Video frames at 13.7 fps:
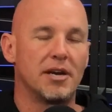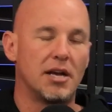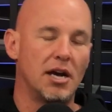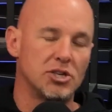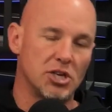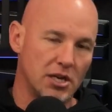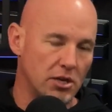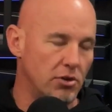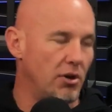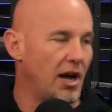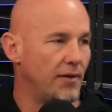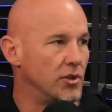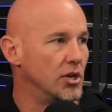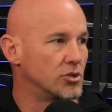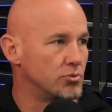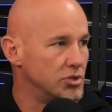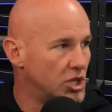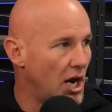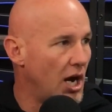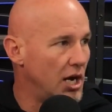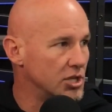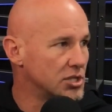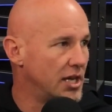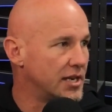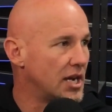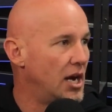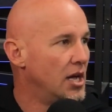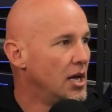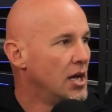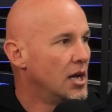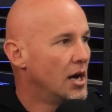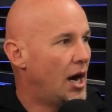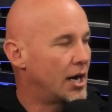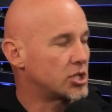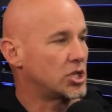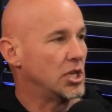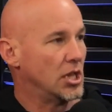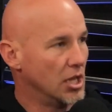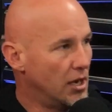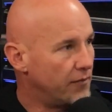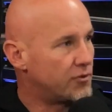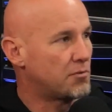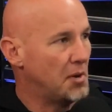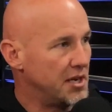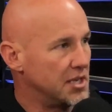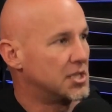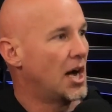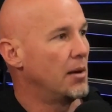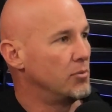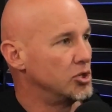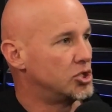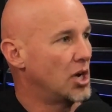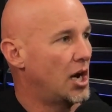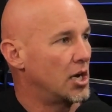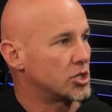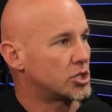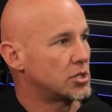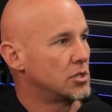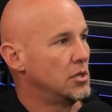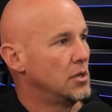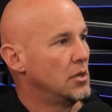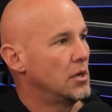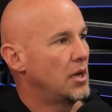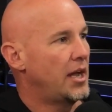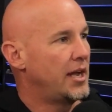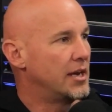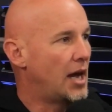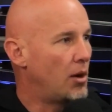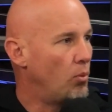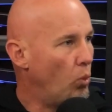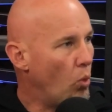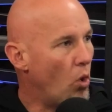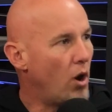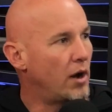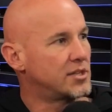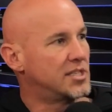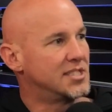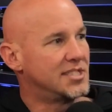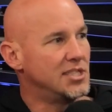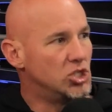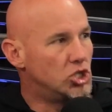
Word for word: my gosh, I gotta go have lunch with Josh. Like, yeah. I actually love spending time with Josh. Yeah. And I want to see